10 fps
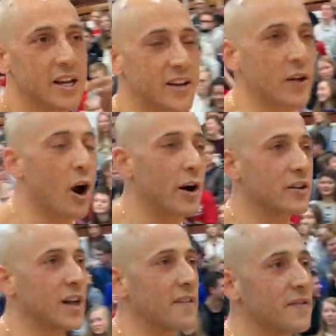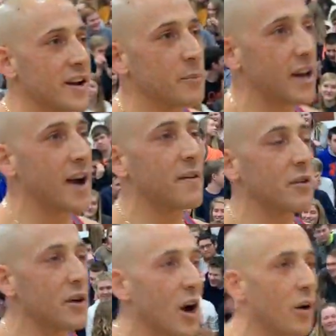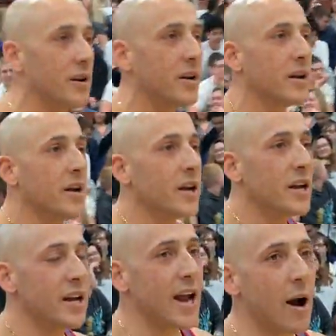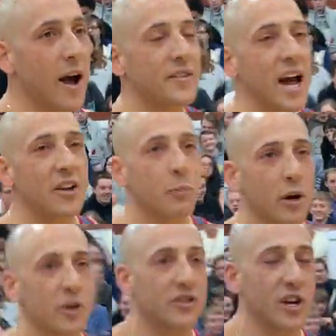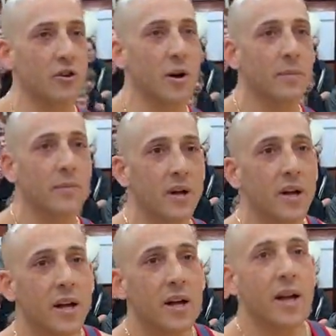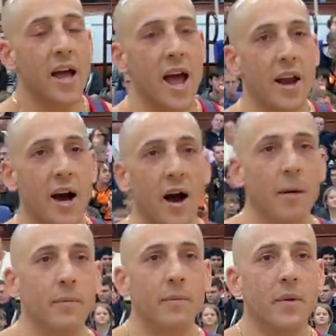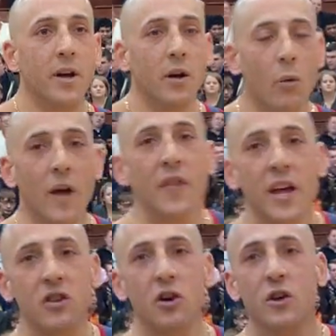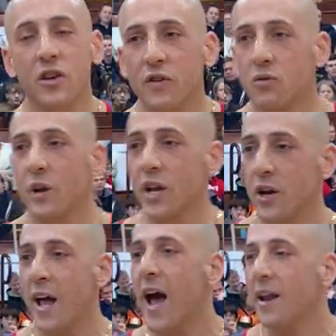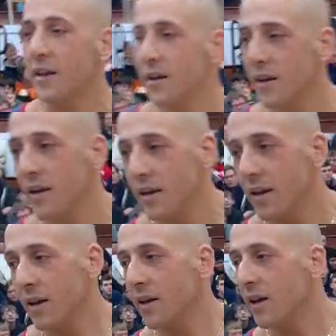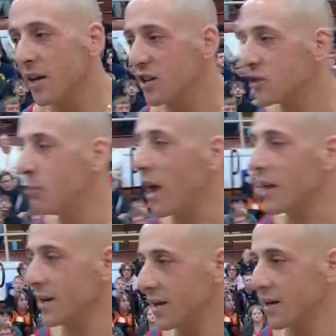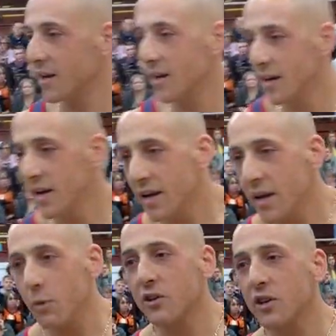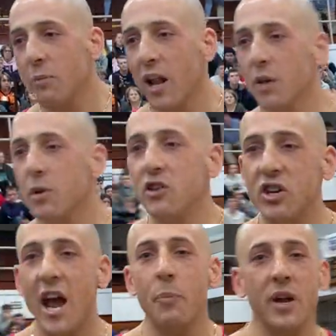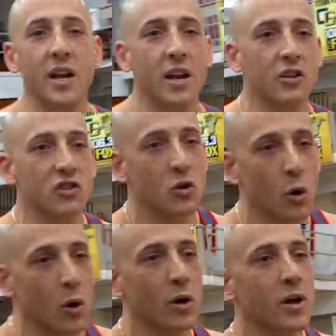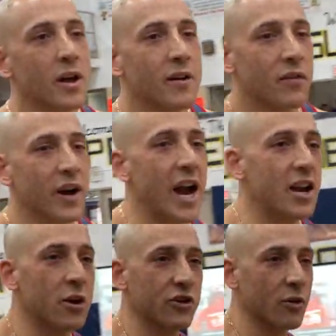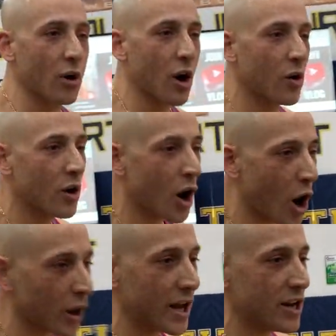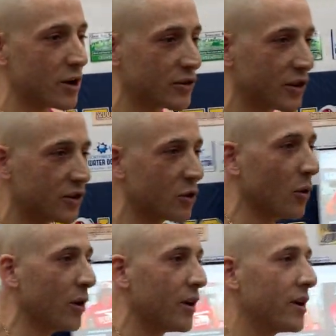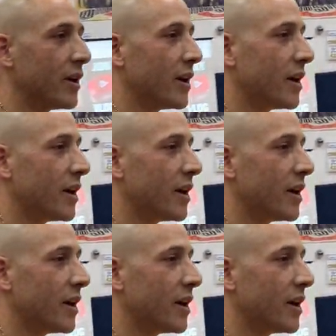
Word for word: He's had the hardest life of anybody I've ever known. He now has Asperger's syndrome. And um, one thing Joseph is really good at is spelling. He was the spelling bee champion in his school for eight years in a row, all eight years of the school.